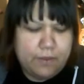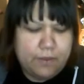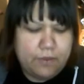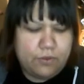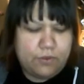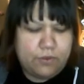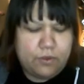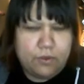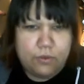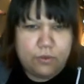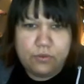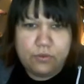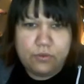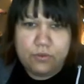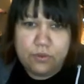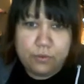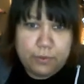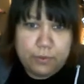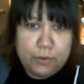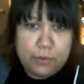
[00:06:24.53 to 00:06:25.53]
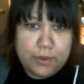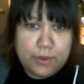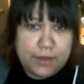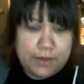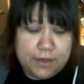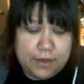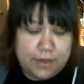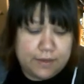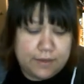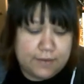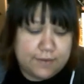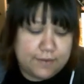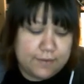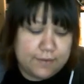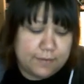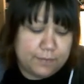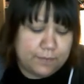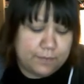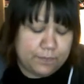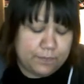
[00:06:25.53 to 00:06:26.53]
So, super quick knits.
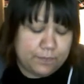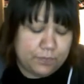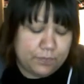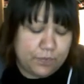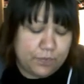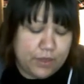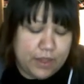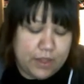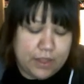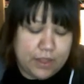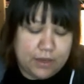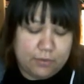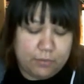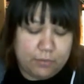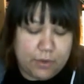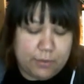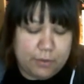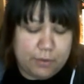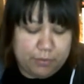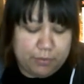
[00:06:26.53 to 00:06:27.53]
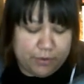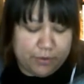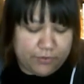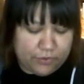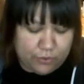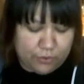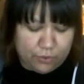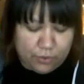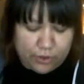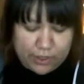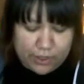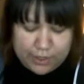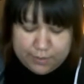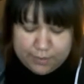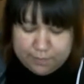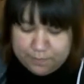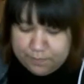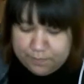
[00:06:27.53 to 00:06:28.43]
And my mom loves Croy.